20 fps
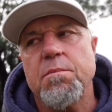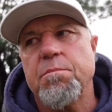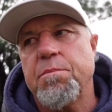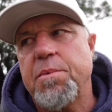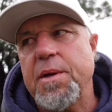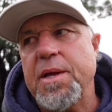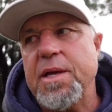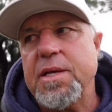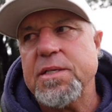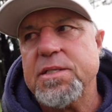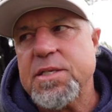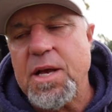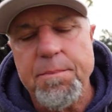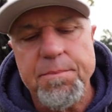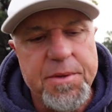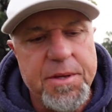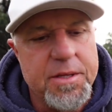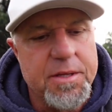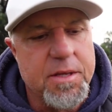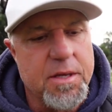be
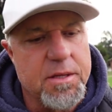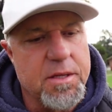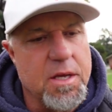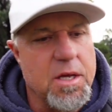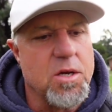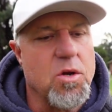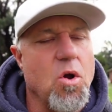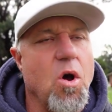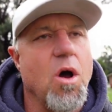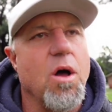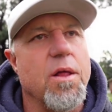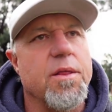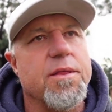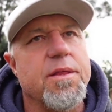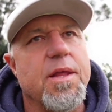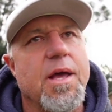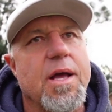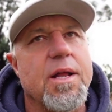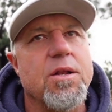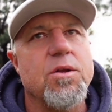something that they're not,
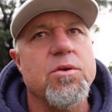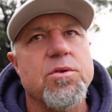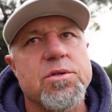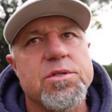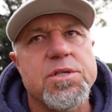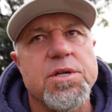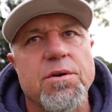and they lose